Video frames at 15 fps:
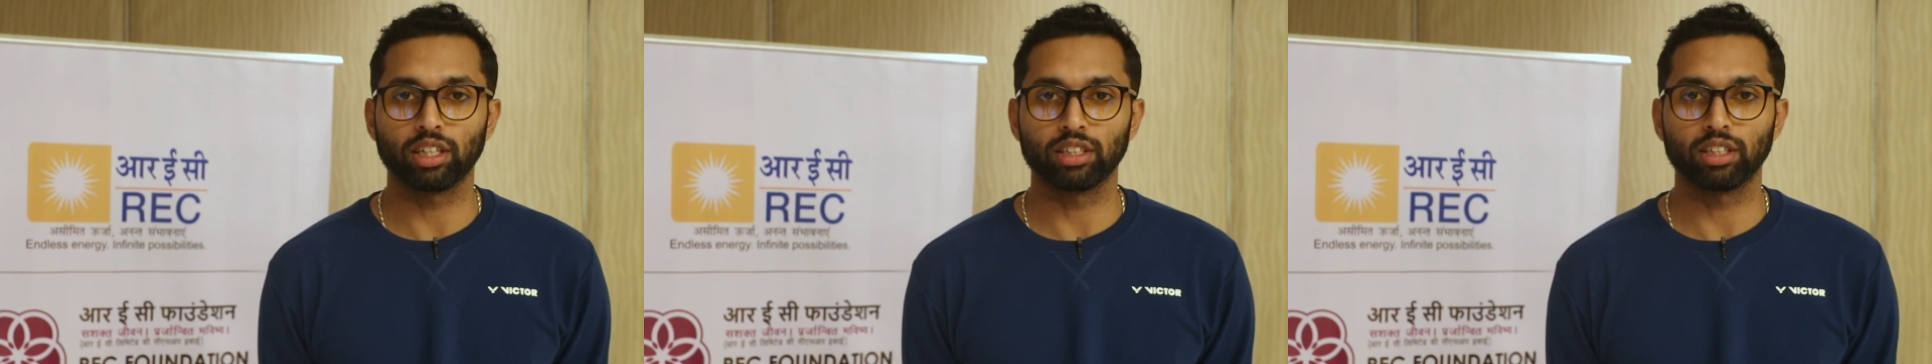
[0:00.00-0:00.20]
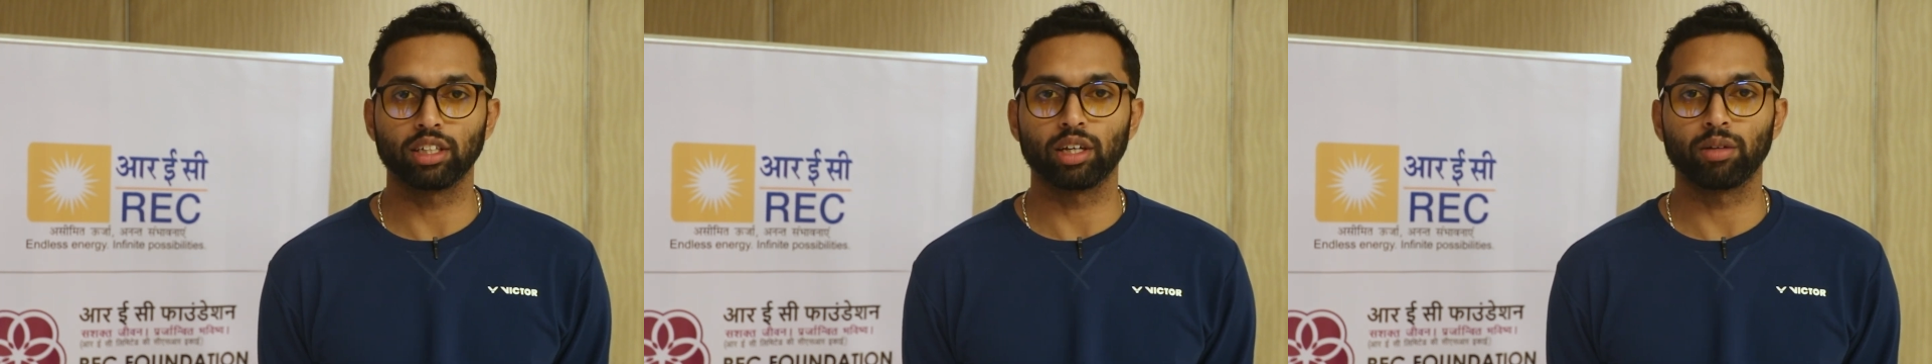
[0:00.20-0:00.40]

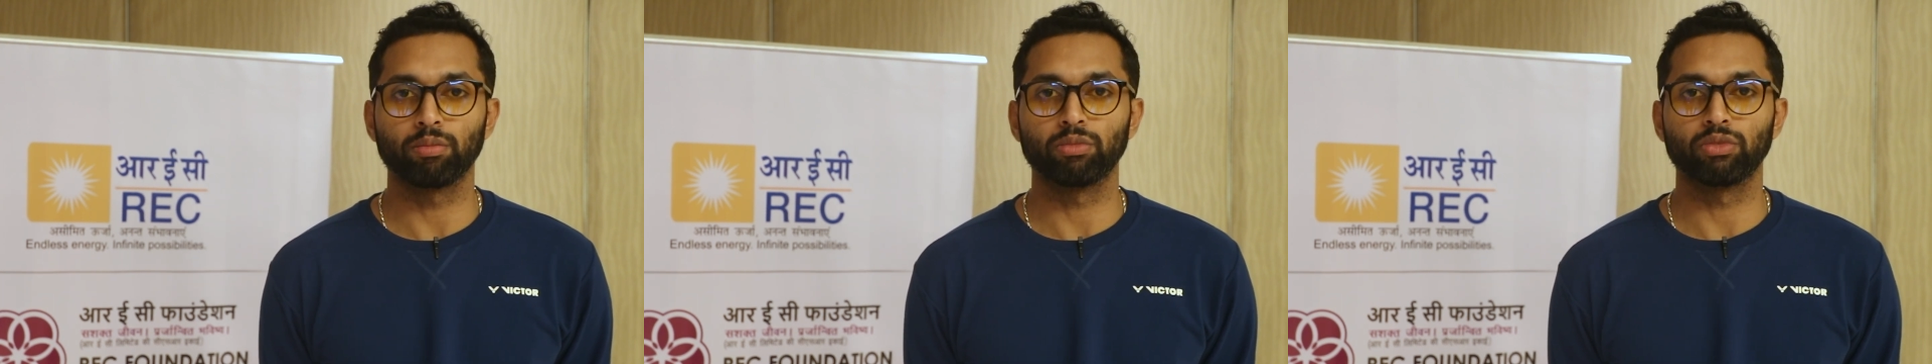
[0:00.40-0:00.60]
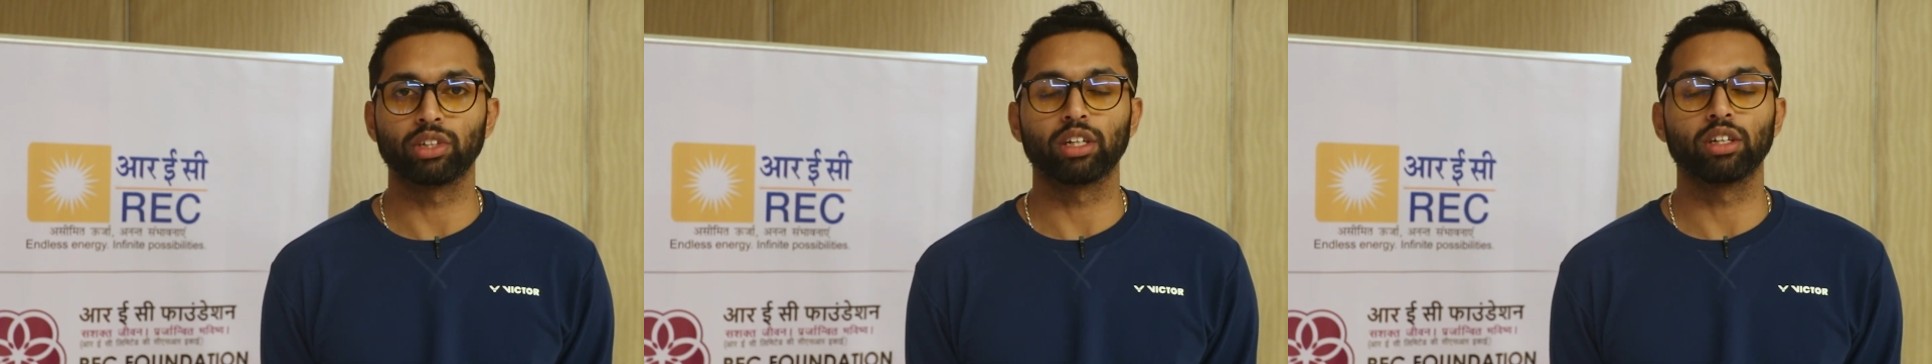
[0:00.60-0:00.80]
I think
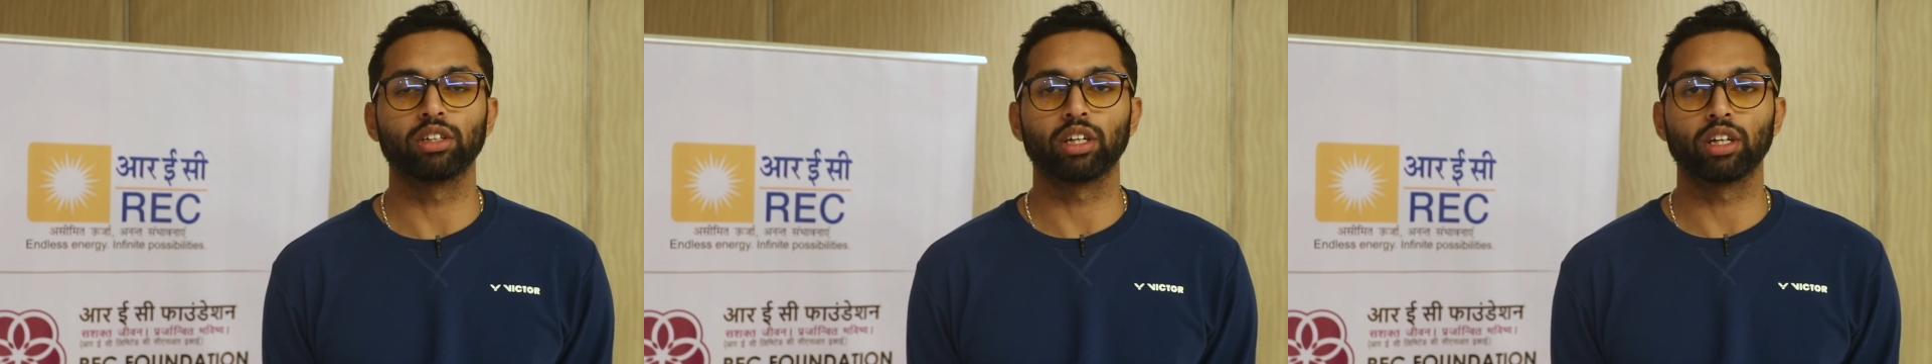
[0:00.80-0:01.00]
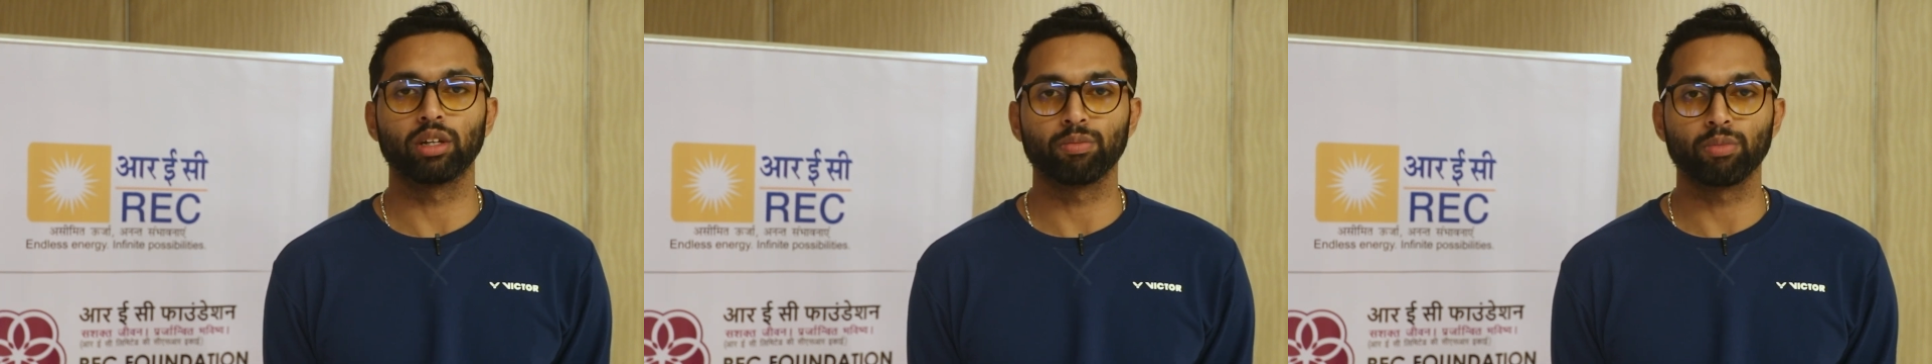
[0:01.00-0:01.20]
I'm really,
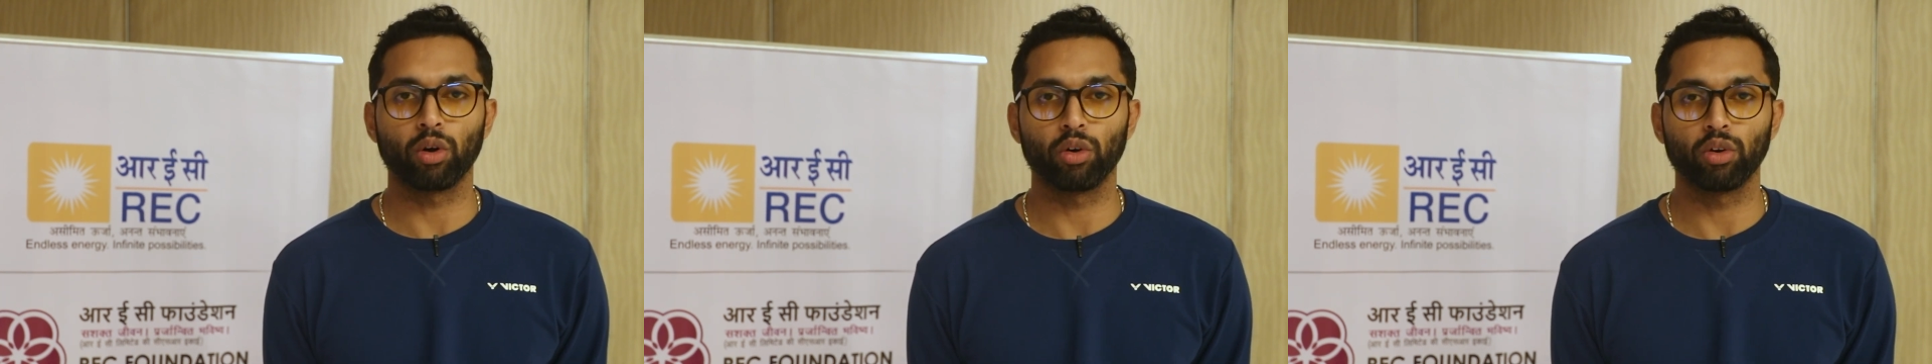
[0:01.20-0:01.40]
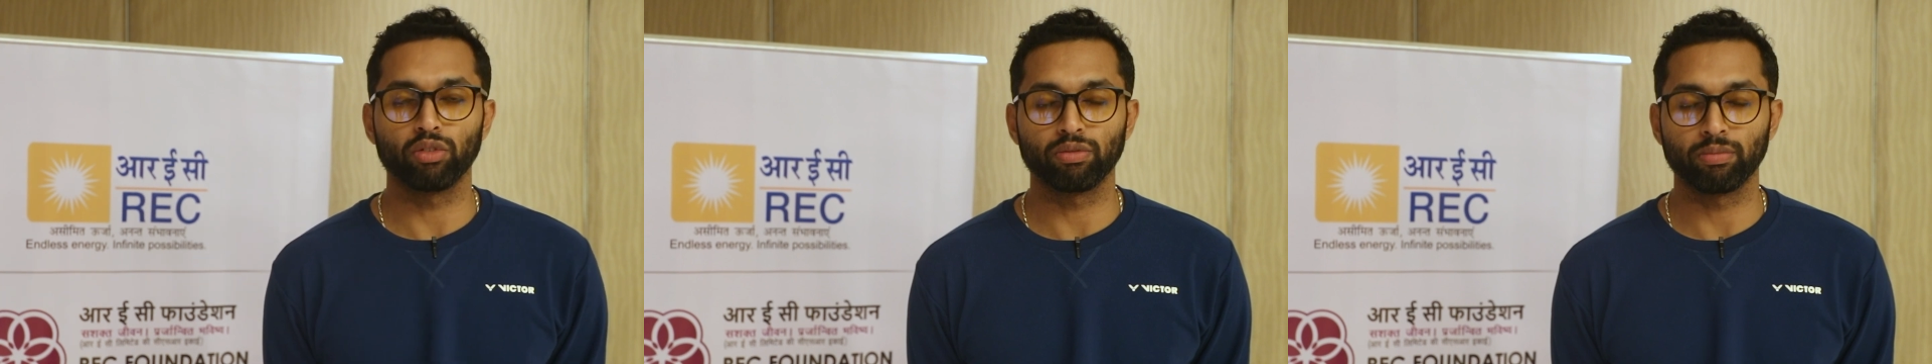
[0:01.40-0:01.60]
really
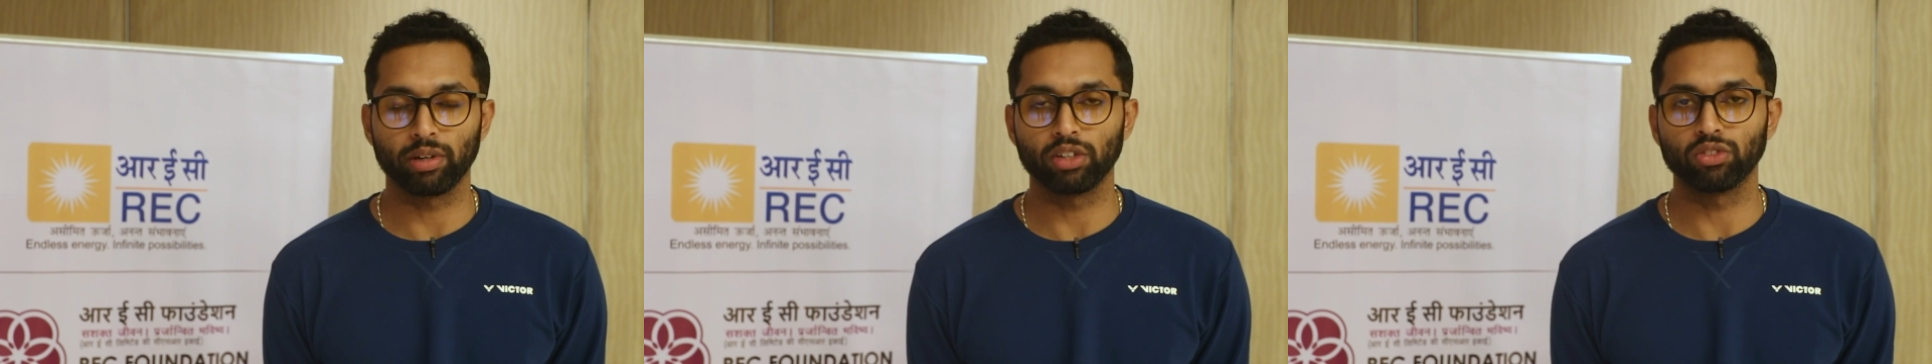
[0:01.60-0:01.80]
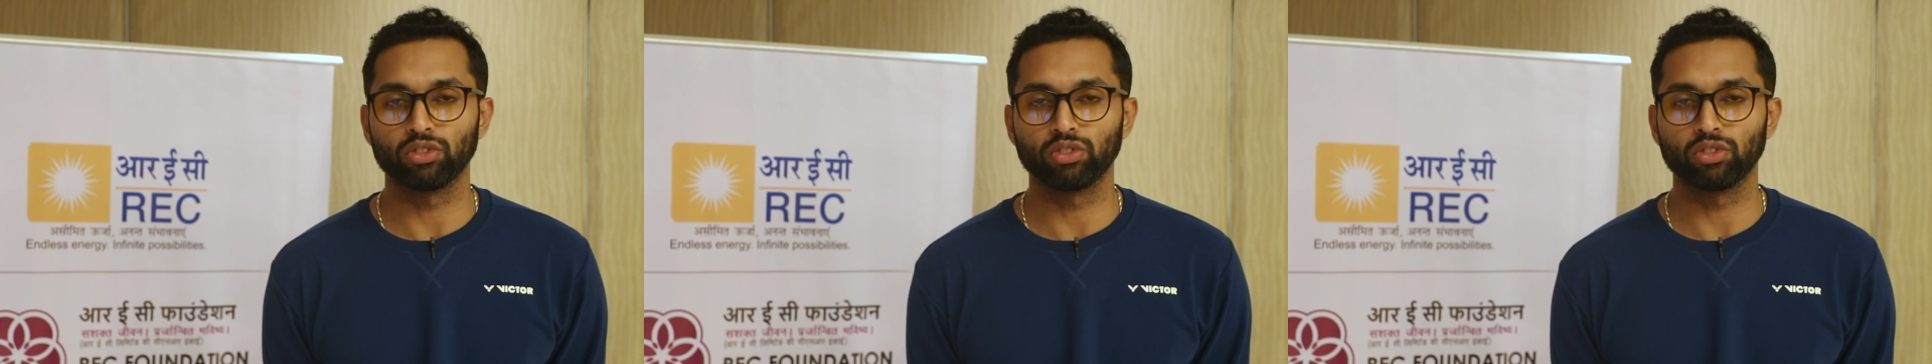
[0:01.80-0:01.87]
proud of my